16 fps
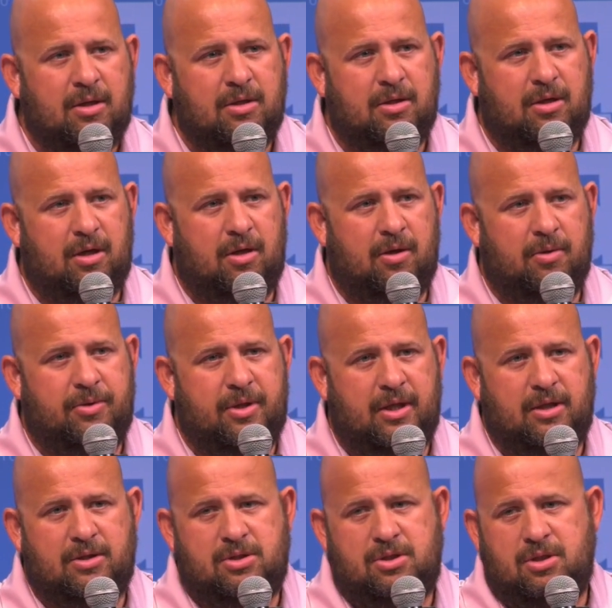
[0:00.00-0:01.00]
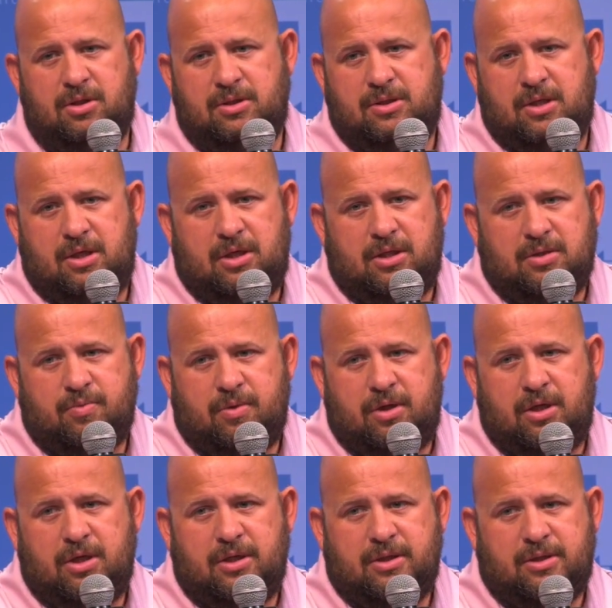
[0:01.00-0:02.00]
You know, things just, it is what
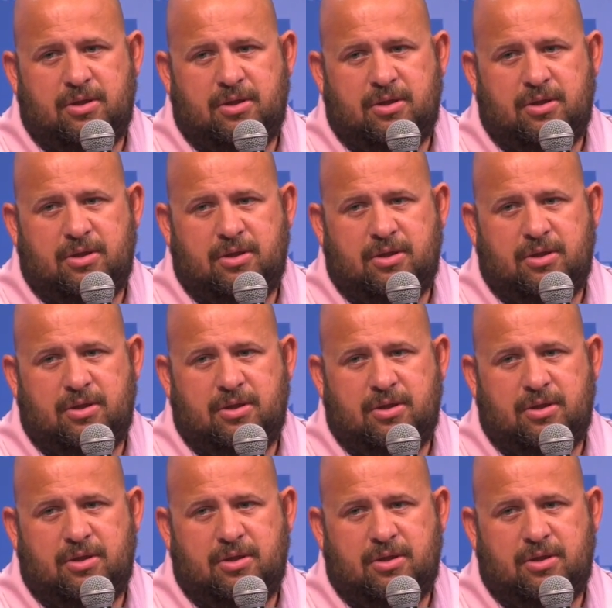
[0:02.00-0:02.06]
it is.